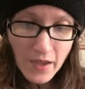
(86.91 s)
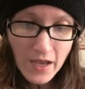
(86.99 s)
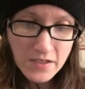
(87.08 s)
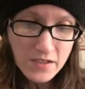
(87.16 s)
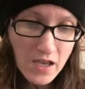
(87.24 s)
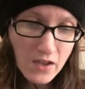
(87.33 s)

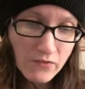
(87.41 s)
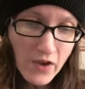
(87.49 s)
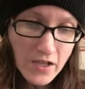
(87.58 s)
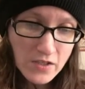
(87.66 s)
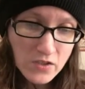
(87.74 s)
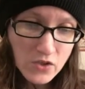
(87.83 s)
As they
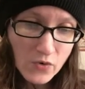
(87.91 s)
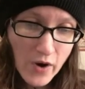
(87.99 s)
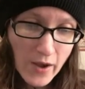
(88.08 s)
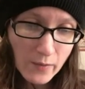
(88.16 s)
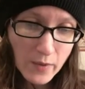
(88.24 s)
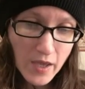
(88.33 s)
advanced, the
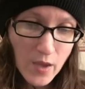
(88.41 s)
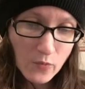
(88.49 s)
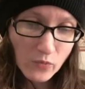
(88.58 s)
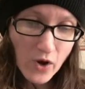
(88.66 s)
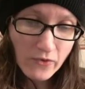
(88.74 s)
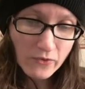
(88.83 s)
ground
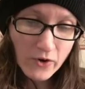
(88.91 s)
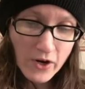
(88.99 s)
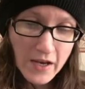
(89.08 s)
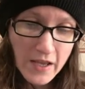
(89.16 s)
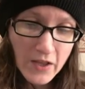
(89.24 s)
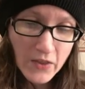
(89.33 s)
became rougher
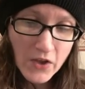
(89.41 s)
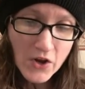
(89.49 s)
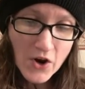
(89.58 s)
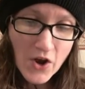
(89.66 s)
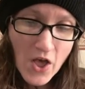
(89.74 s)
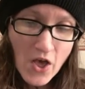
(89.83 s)
and
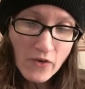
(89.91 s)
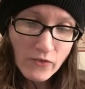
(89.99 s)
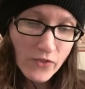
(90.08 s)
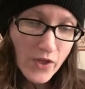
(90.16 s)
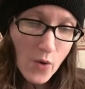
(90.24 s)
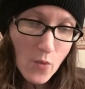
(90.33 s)
hillier, for
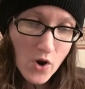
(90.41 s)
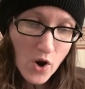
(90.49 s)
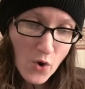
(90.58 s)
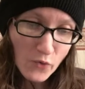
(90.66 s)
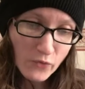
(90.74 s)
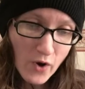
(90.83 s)
there were
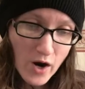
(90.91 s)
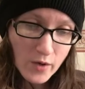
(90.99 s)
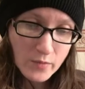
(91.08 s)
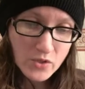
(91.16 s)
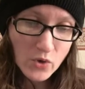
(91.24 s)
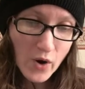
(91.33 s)
no
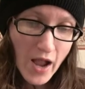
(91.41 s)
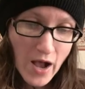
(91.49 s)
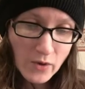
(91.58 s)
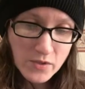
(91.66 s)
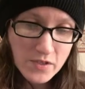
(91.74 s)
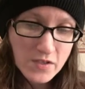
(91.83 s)
farms nor
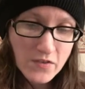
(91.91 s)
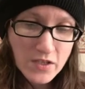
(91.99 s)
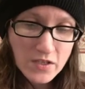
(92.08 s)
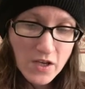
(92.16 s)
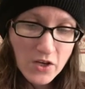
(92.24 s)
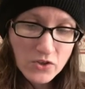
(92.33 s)
houses in
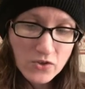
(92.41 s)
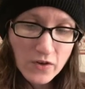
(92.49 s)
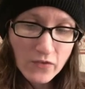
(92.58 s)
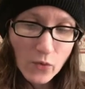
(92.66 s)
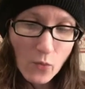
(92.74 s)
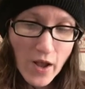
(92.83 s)
this country of
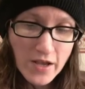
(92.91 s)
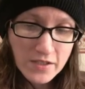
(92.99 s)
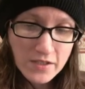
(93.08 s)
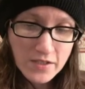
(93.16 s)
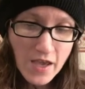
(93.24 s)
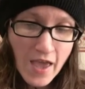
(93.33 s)
the
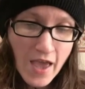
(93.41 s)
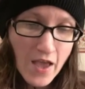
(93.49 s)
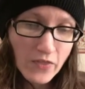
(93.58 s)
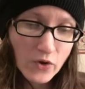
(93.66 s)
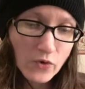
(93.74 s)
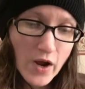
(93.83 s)
West,
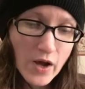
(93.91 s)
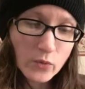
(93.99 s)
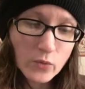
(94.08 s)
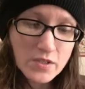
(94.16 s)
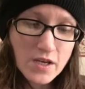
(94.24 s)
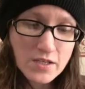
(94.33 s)
and the ground
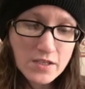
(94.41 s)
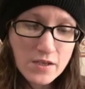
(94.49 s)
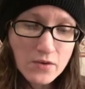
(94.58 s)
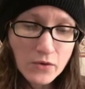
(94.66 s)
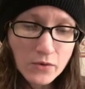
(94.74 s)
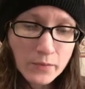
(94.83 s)
was
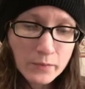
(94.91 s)
untilled.